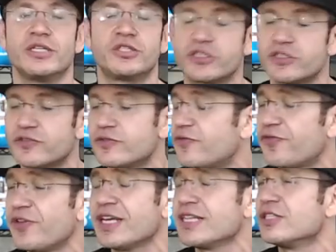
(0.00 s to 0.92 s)
Just
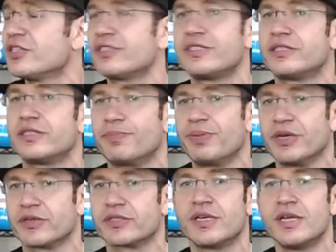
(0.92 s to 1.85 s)
freaking just disappears,